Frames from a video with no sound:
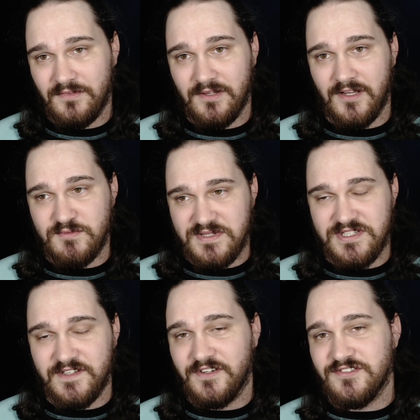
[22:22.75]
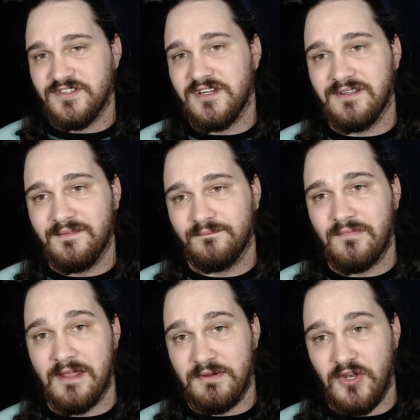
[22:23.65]
uh, specific song,
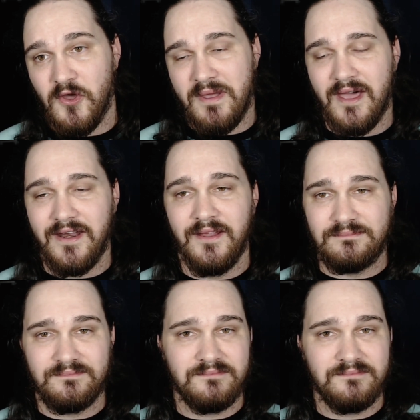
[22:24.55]
let me know about it.